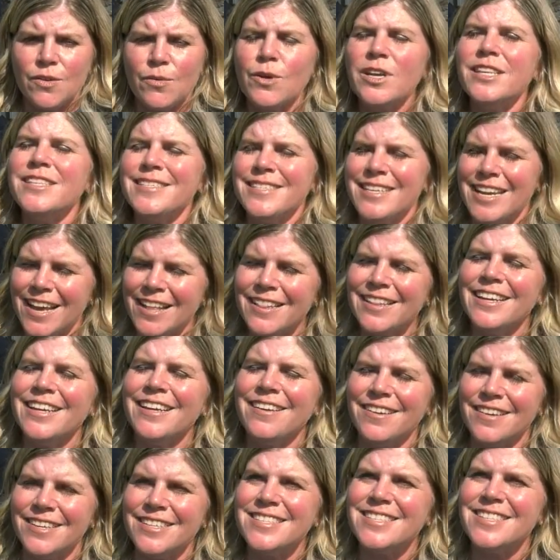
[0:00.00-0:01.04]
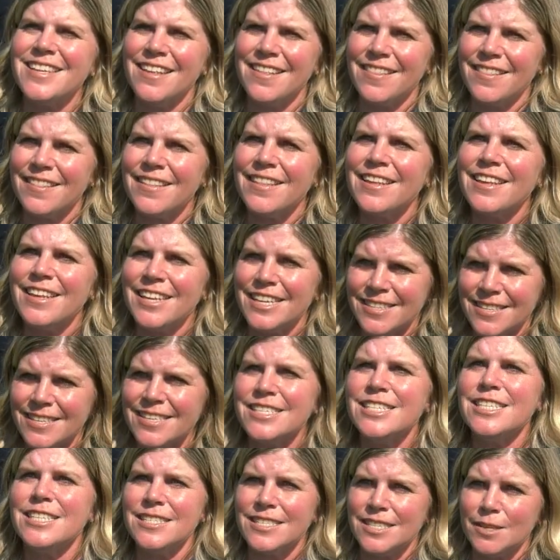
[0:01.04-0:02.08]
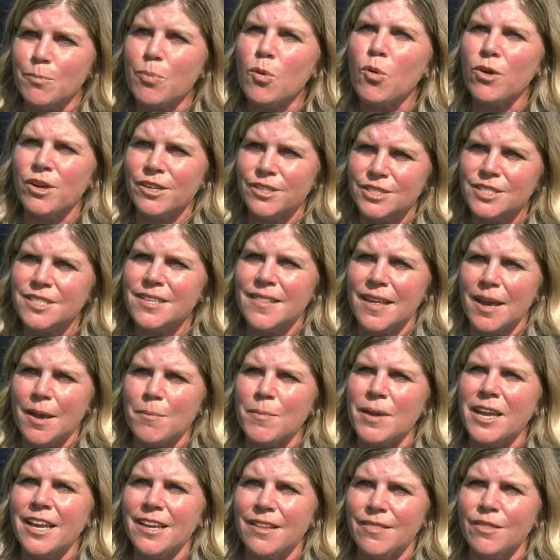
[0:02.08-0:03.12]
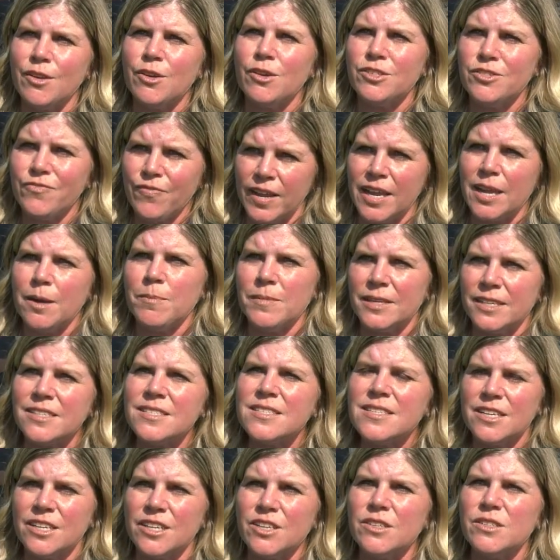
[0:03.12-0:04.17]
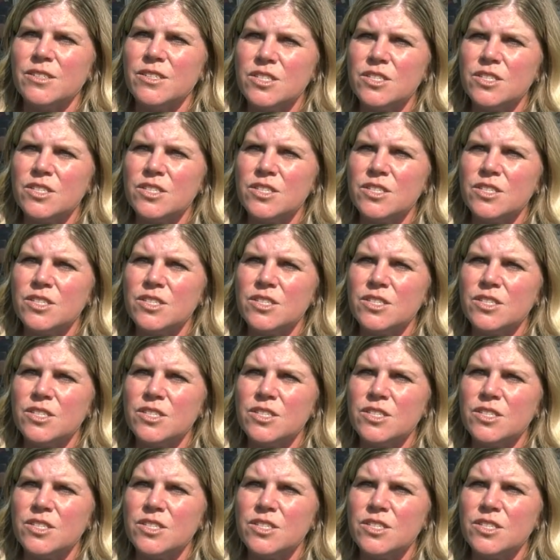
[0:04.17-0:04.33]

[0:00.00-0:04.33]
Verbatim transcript: is telling us this is important to them and their families here.